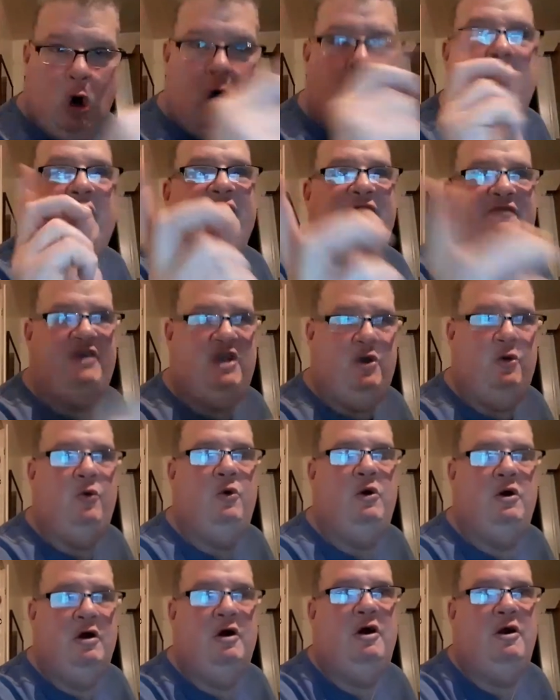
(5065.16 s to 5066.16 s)
all of you
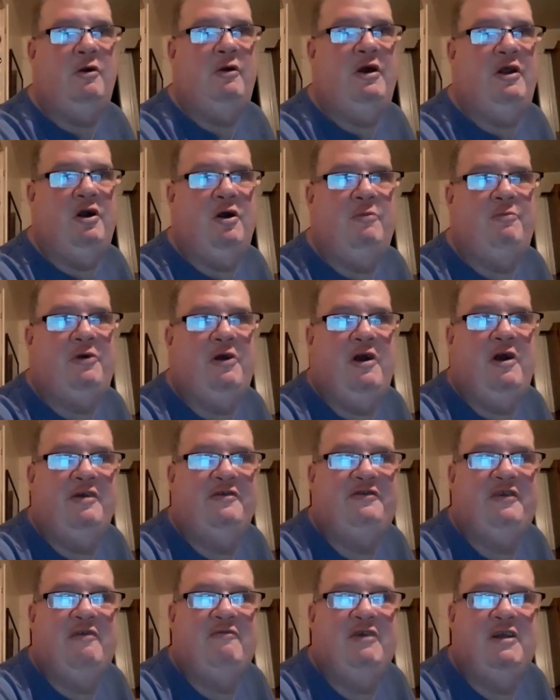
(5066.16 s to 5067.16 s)
are in our
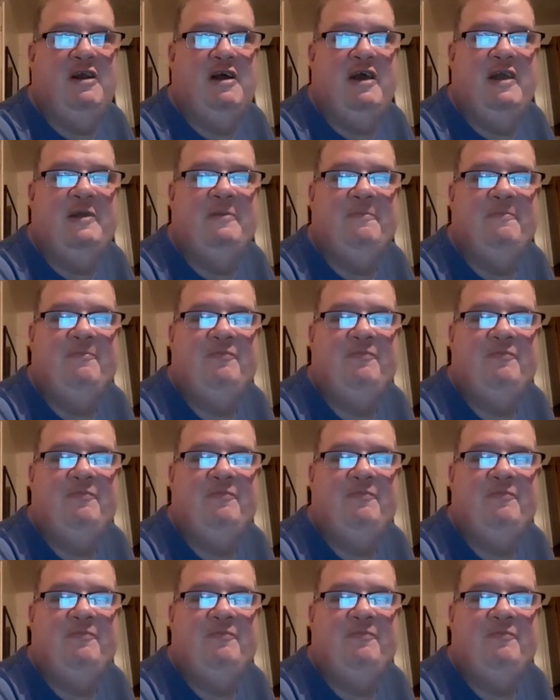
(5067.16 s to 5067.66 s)
prayers every night.